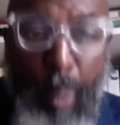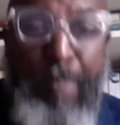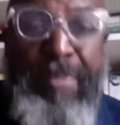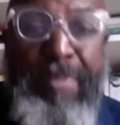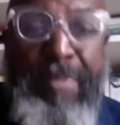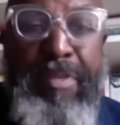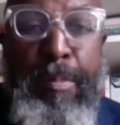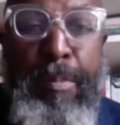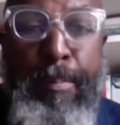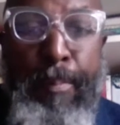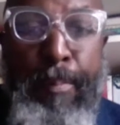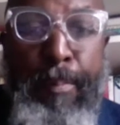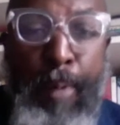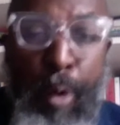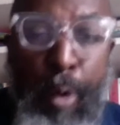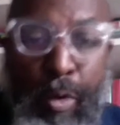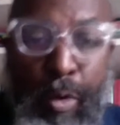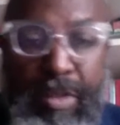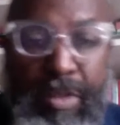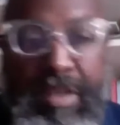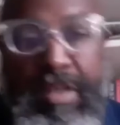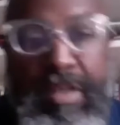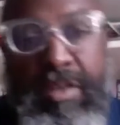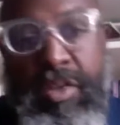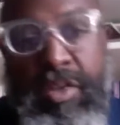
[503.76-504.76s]
is
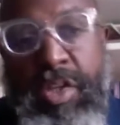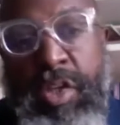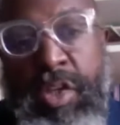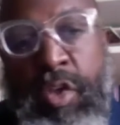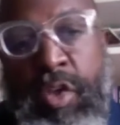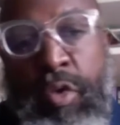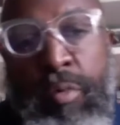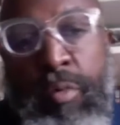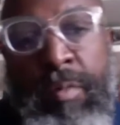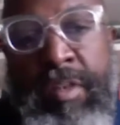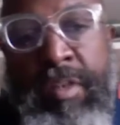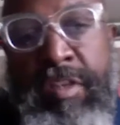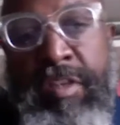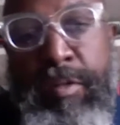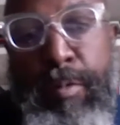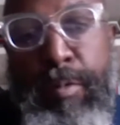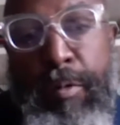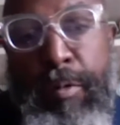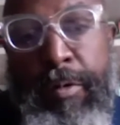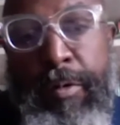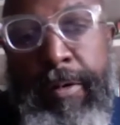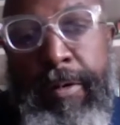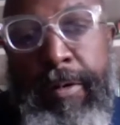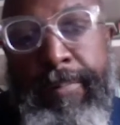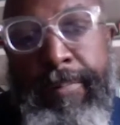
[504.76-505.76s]
important to the human
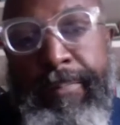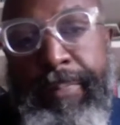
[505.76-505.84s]
spirit.